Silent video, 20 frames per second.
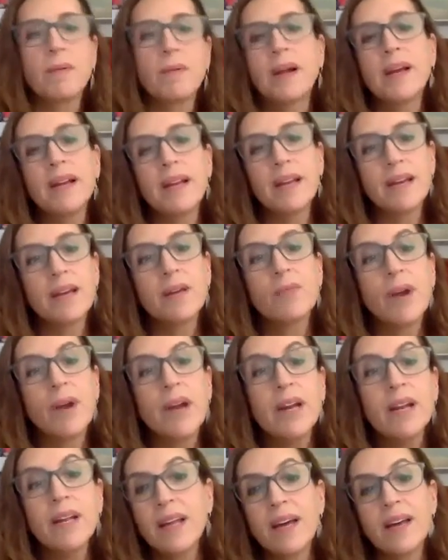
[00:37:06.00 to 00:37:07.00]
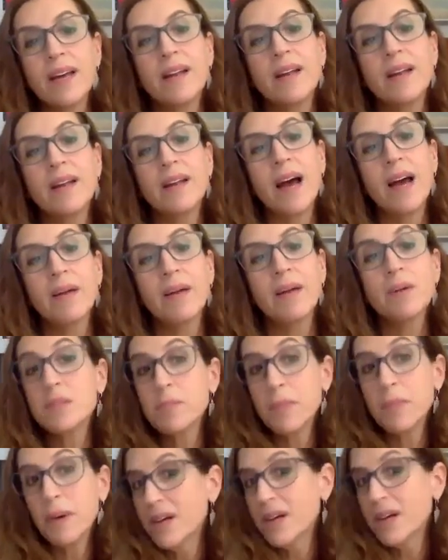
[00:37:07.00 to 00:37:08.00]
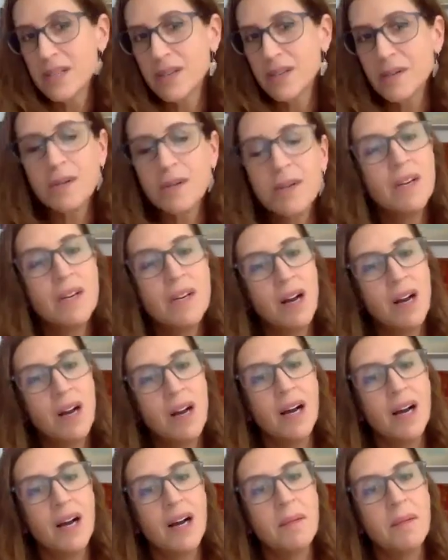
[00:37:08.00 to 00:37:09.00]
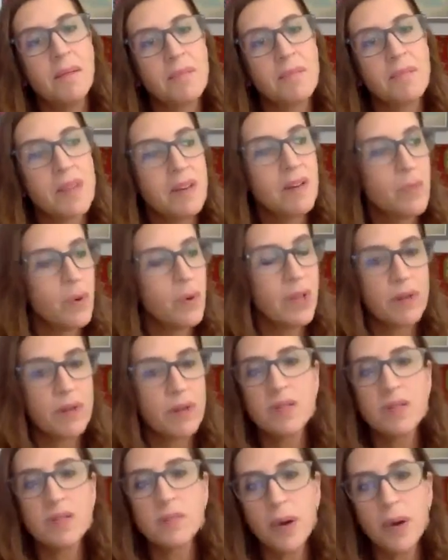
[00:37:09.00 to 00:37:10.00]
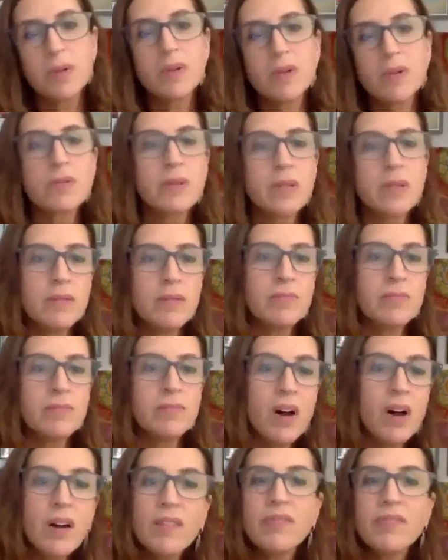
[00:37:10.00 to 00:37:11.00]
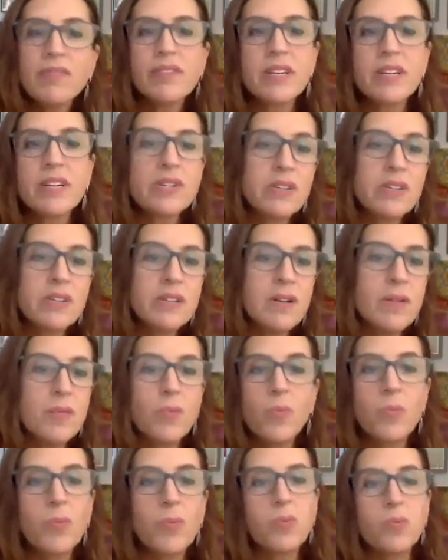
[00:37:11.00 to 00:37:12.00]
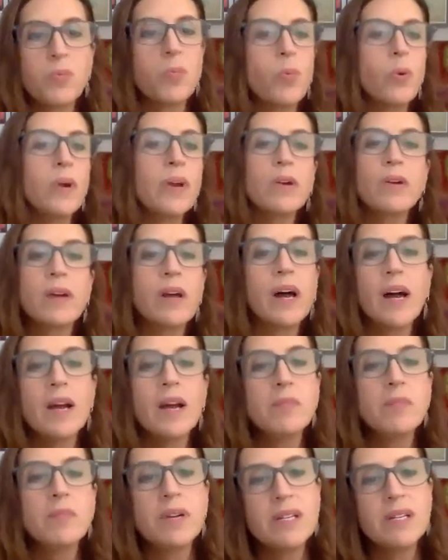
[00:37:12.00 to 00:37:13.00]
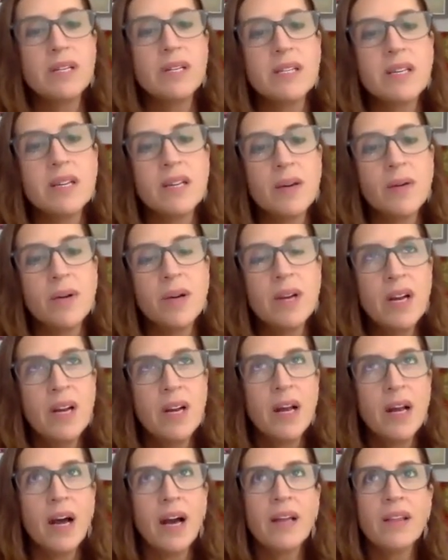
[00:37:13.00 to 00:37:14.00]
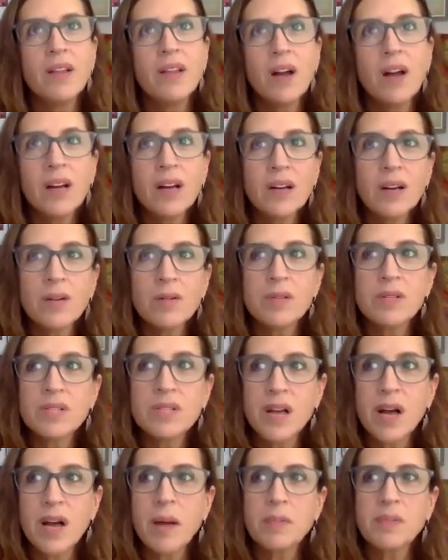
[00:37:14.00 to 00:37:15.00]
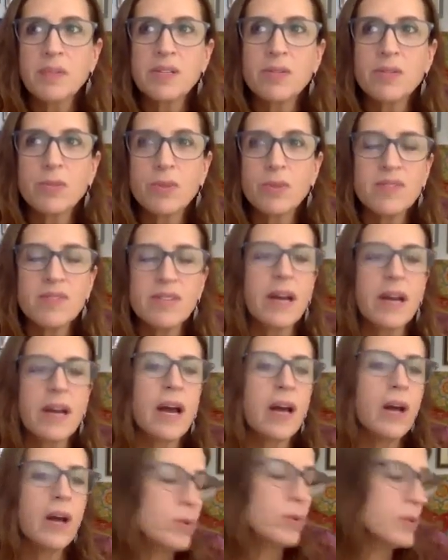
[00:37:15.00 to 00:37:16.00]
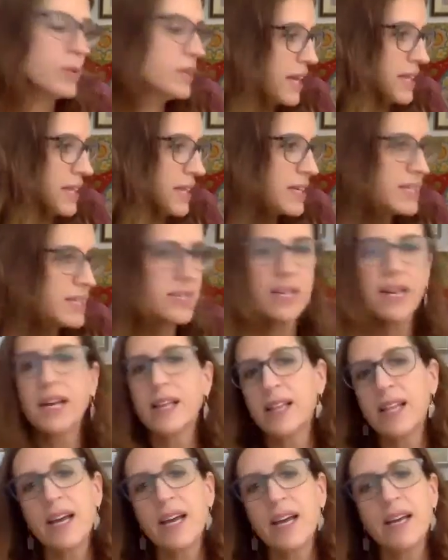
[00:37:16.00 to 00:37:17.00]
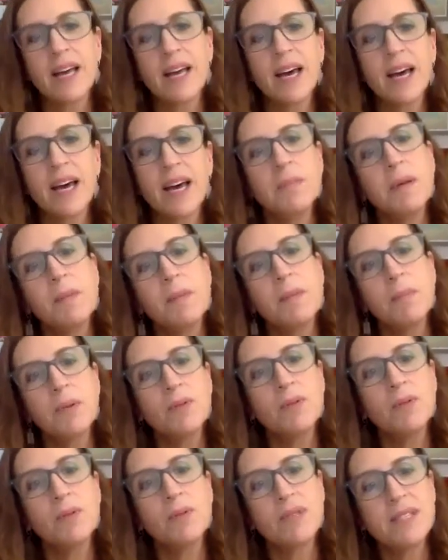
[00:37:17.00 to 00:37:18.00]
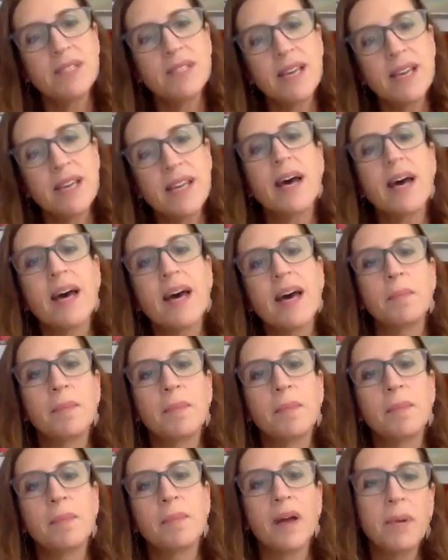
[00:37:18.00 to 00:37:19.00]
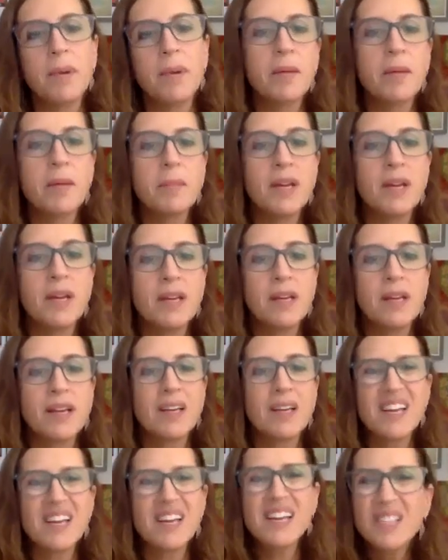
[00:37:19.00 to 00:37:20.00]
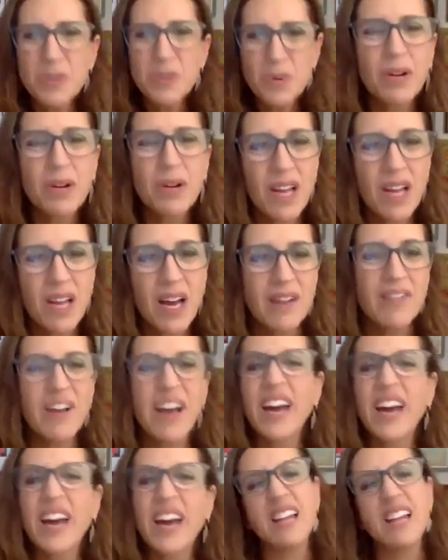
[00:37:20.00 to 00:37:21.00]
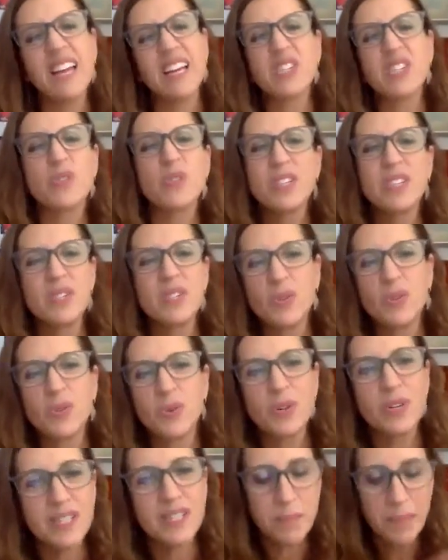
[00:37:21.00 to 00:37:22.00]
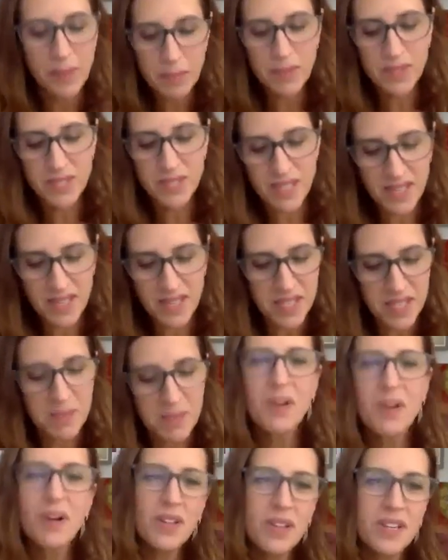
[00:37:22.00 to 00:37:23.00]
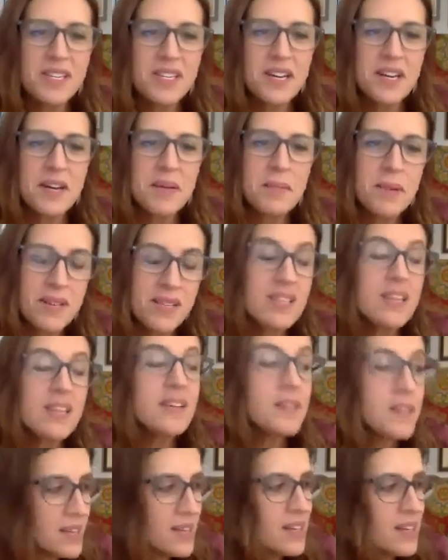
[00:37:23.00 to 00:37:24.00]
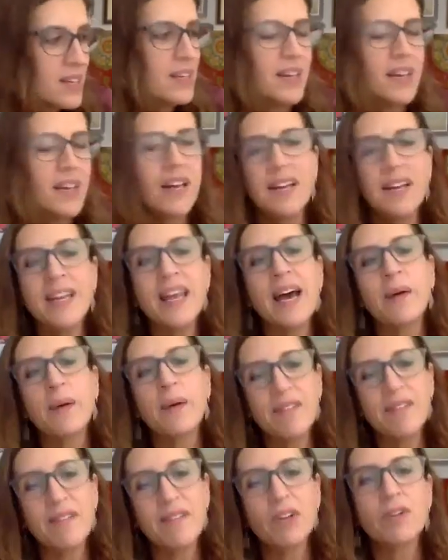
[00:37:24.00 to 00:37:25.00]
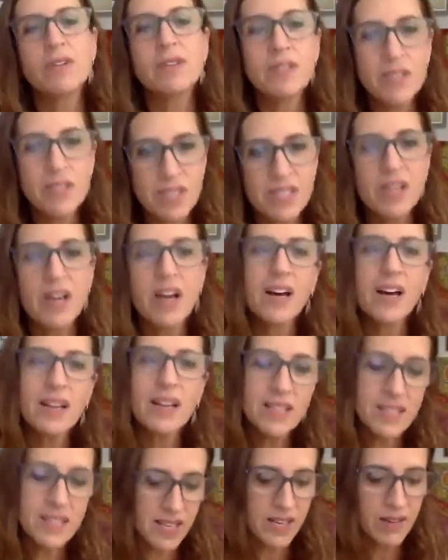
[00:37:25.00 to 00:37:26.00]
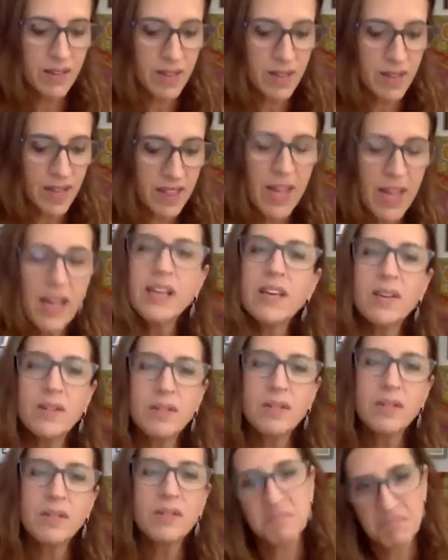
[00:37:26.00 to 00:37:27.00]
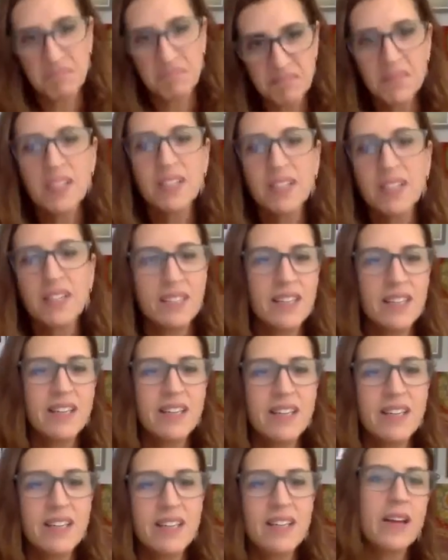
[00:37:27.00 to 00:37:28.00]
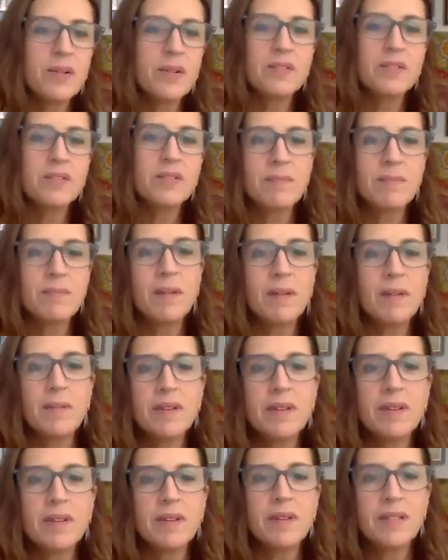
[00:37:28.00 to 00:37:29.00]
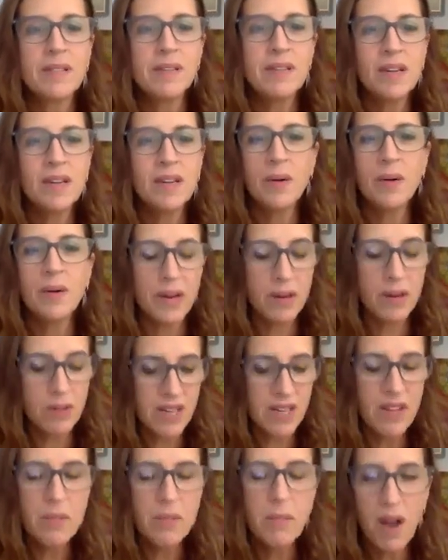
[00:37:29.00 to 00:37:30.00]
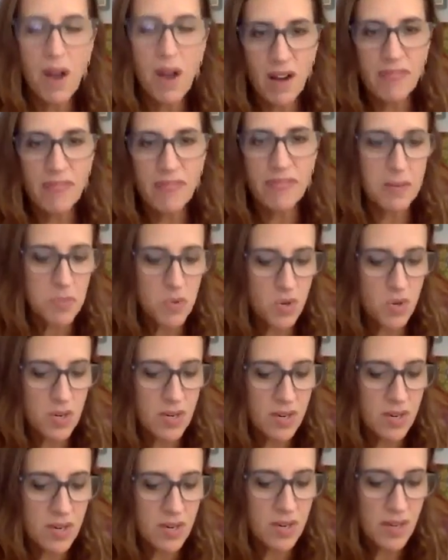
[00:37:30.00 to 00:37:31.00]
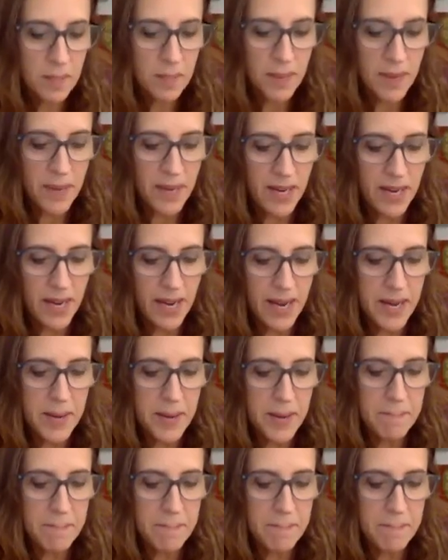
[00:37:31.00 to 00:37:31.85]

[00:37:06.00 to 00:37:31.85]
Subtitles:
great writing, and writing that I respond to, whether it's poetry, nonfiction, weird hybrids. You know, I long ago stopped sort of saying, I only like this and I like that. And people who say that kind of bug me, because I do hear a lot of, I don't like short stories. And people say that to me all the time. And I say, and now I've learned to just nod and say, okay, thank you. I don't, you know, I don't tell them off anymore. But